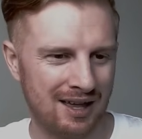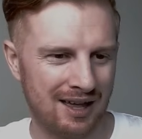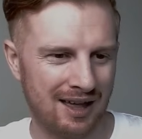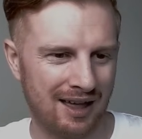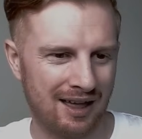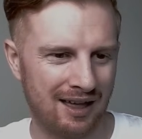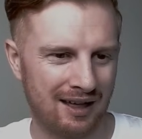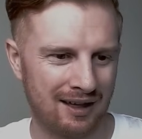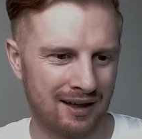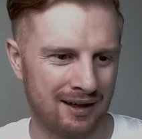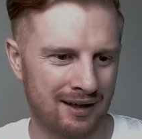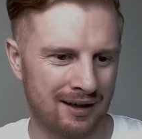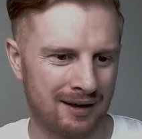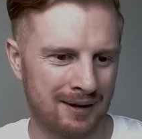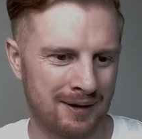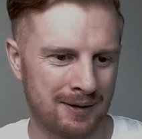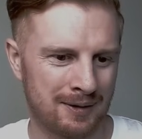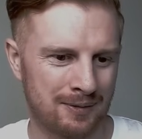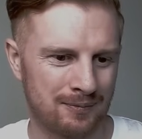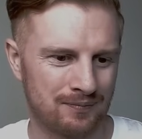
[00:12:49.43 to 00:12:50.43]

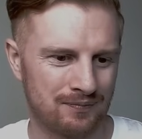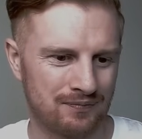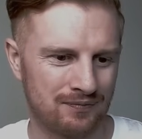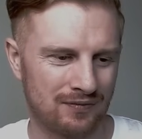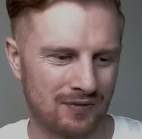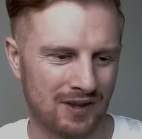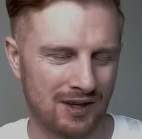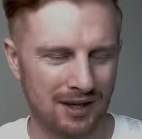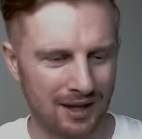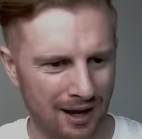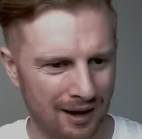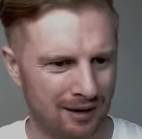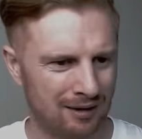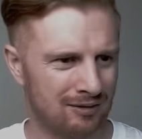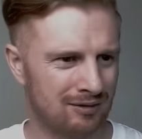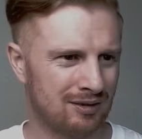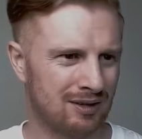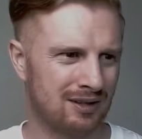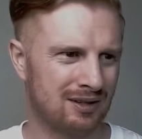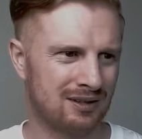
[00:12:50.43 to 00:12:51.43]
uh, yeah,
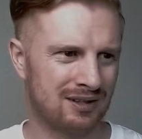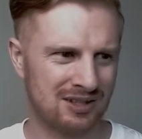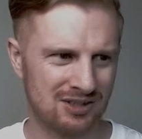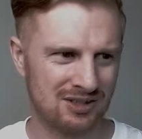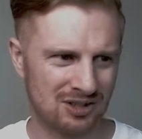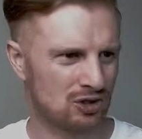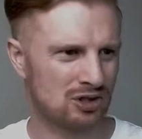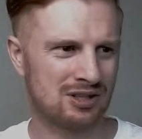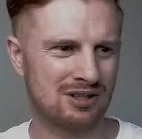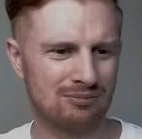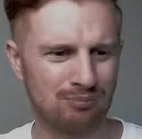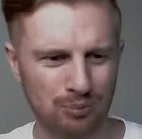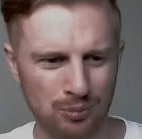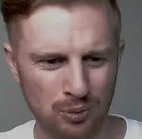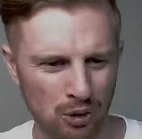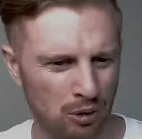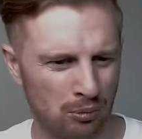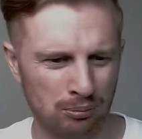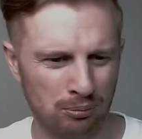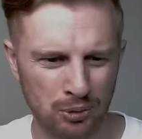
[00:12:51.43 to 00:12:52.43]
these are just
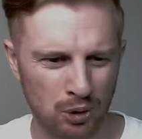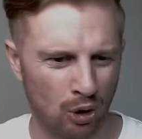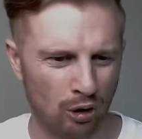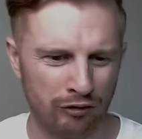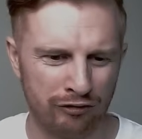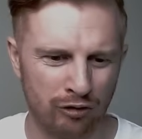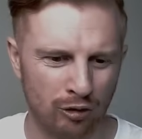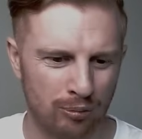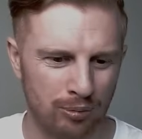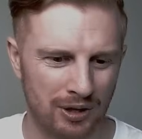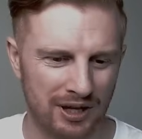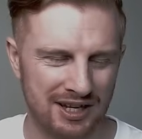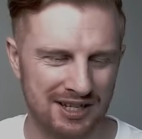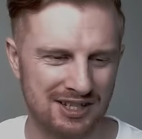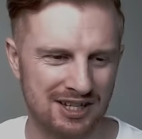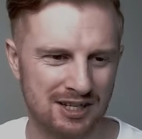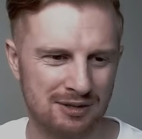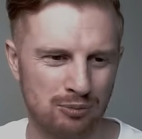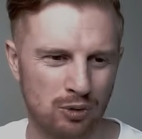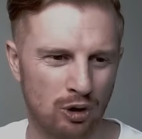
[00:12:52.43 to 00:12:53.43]
be- beautiful
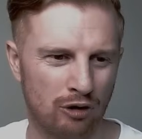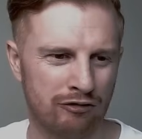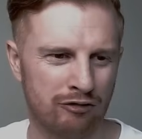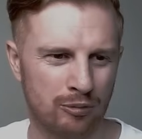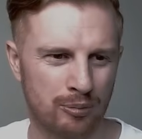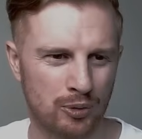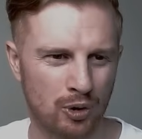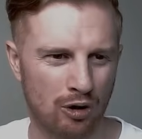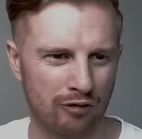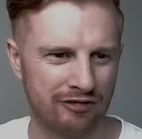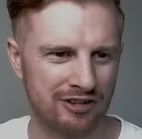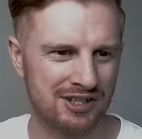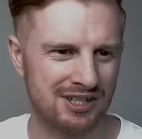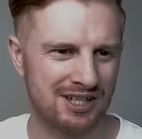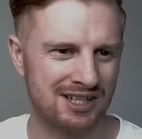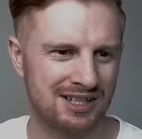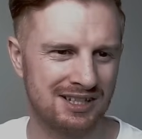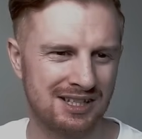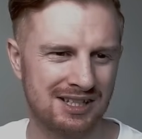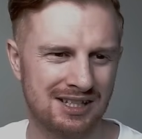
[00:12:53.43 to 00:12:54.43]
places, beautiful
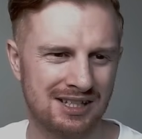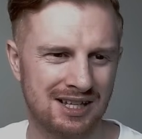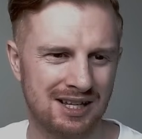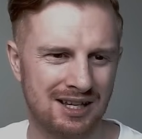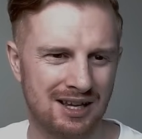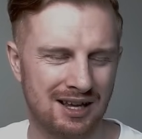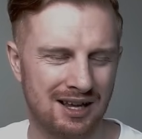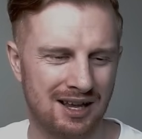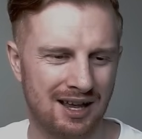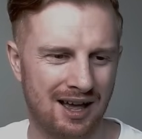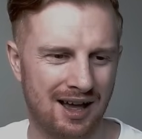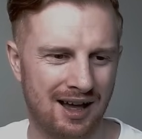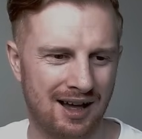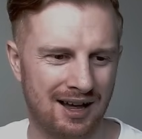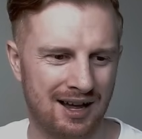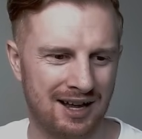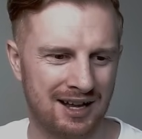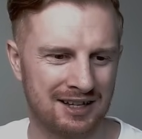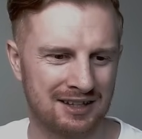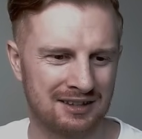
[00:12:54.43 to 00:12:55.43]
provinces,
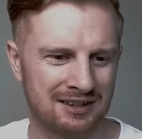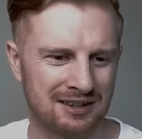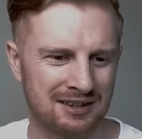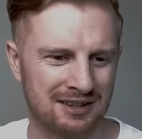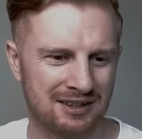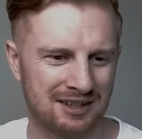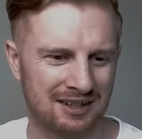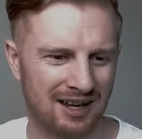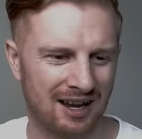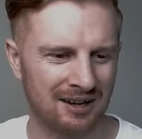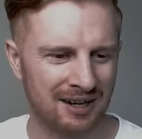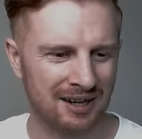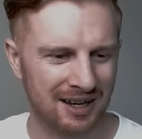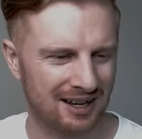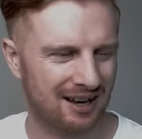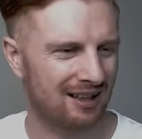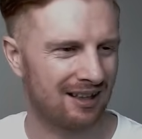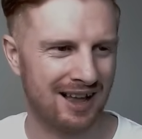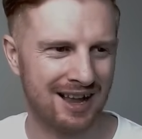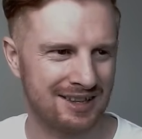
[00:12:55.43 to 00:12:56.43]
and I'm
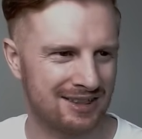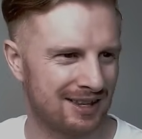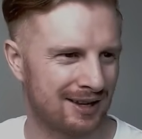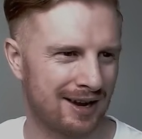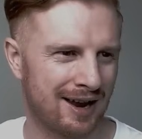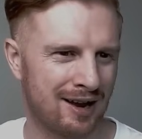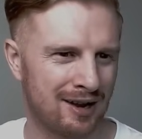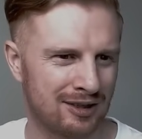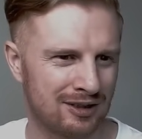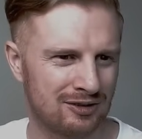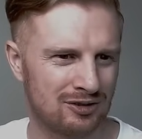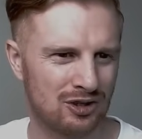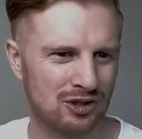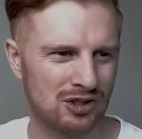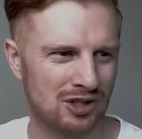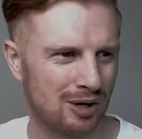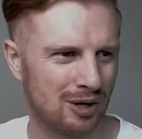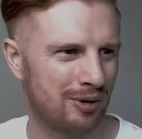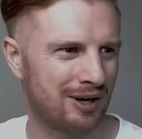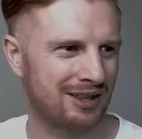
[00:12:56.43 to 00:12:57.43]
kind of glad they are
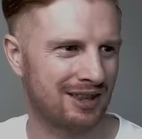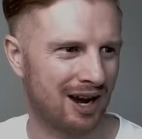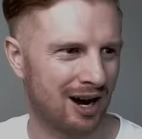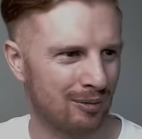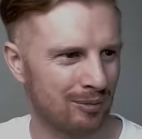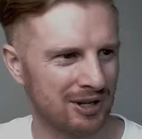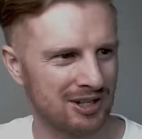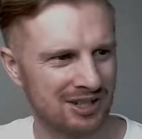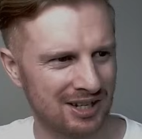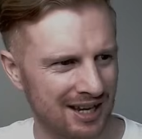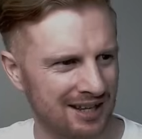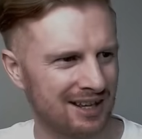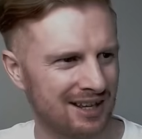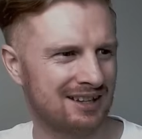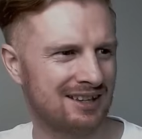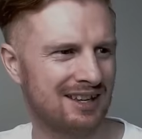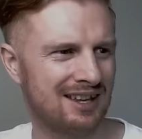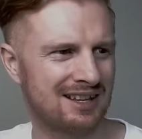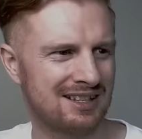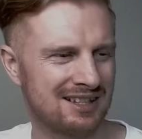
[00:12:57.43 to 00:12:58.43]
just the way they are. But it's kind
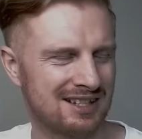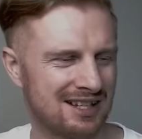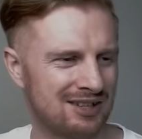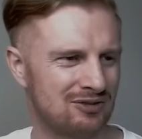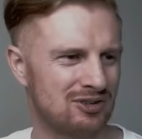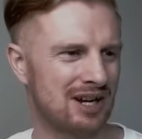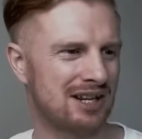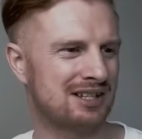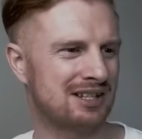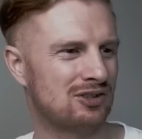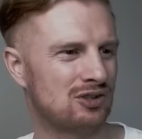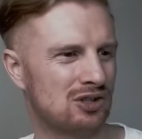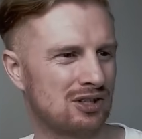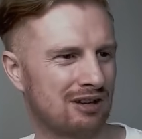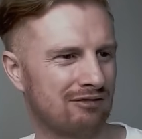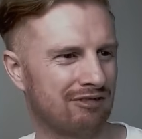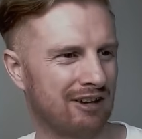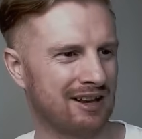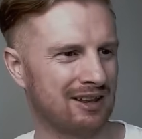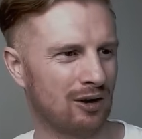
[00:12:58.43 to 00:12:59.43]
of it's interesting
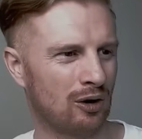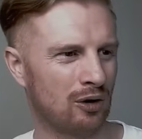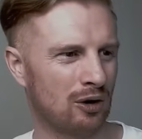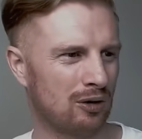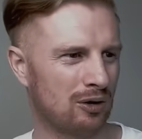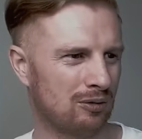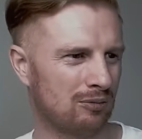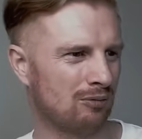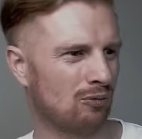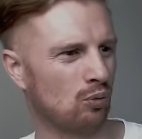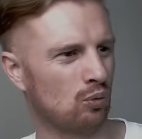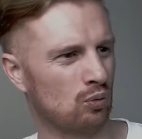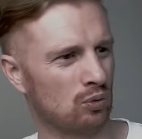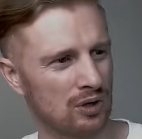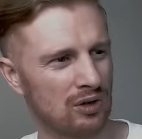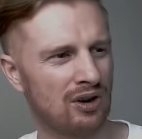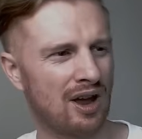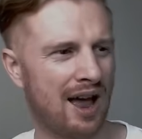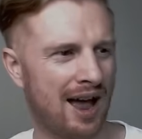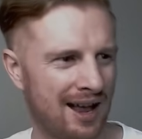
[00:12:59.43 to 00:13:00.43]
just to find out
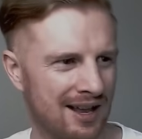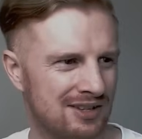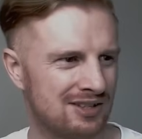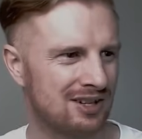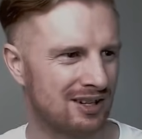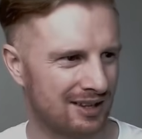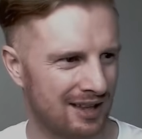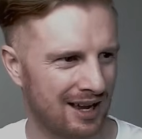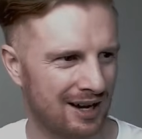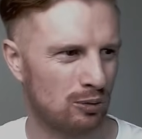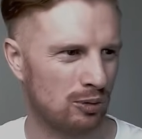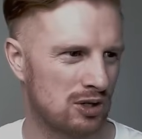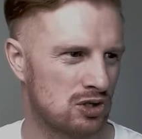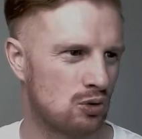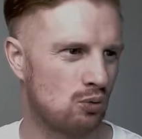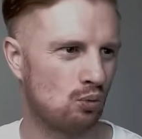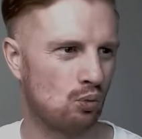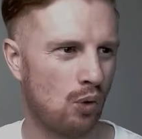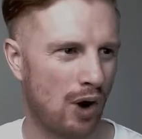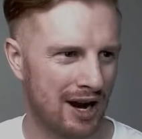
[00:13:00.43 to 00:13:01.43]
the answer to that
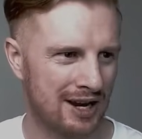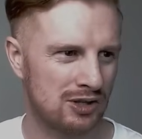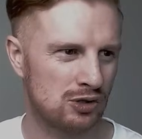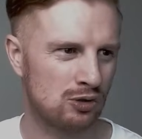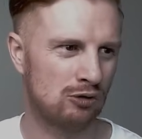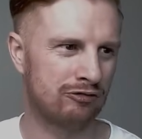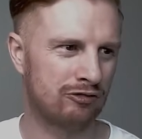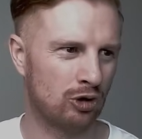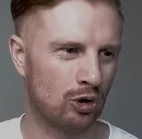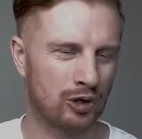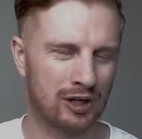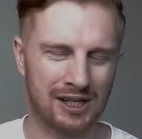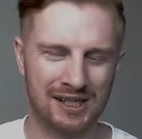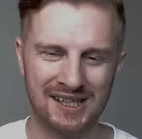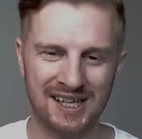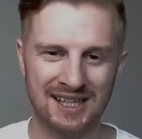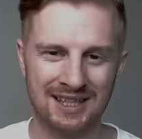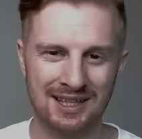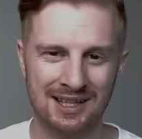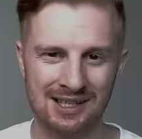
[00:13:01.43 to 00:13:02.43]
question: why so few
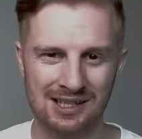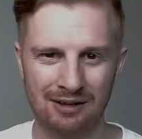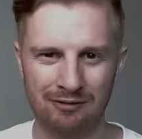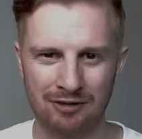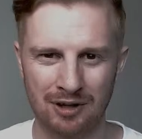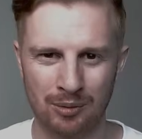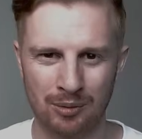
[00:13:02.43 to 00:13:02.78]
Canadians live there?